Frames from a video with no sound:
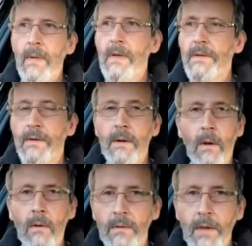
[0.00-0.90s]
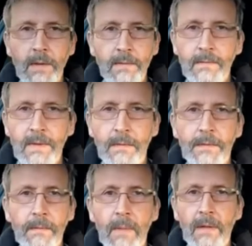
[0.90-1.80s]
under all kinds of
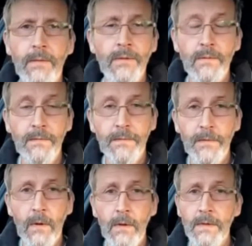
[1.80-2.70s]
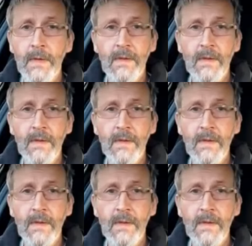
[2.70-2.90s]
different methods of fraud,